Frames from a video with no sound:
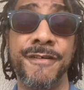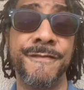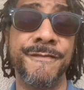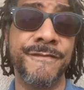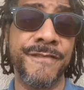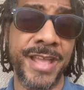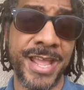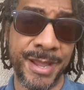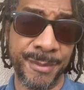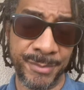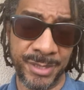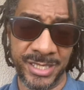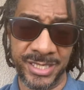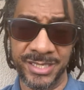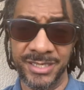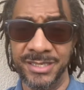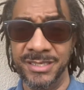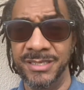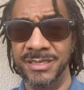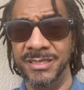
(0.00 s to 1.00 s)
family.
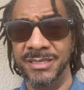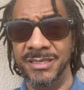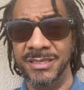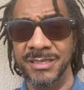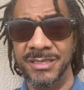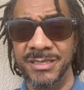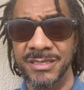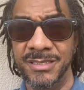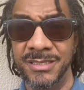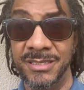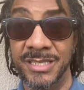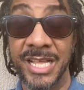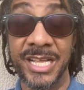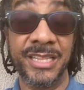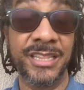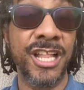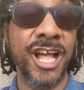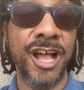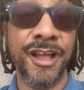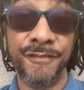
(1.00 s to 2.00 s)
They
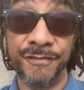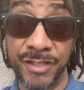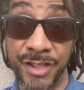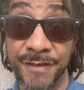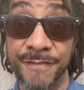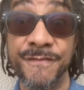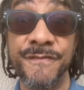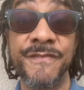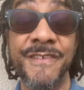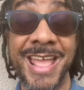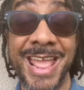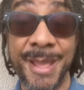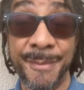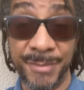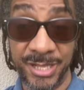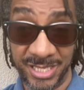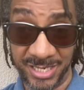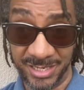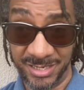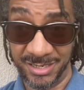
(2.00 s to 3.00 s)
love their
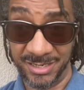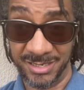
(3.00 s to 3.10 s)
family.